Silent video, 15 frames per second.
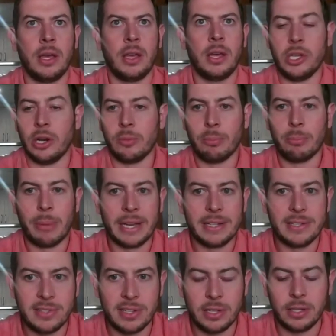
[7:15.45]
you know, my
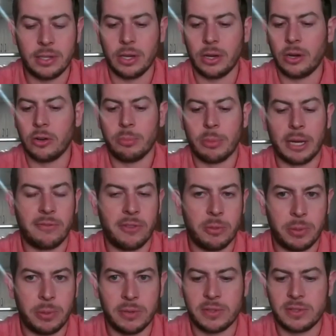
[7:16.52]
CEO, my
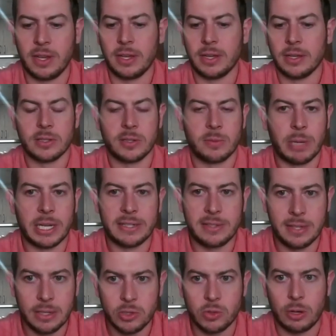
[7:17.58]
VP of sales, my
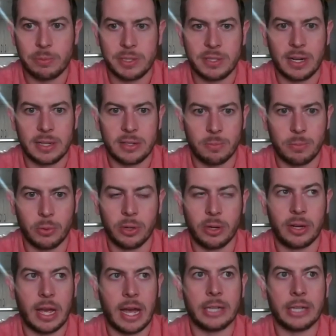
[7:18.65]
sales reps that I supported.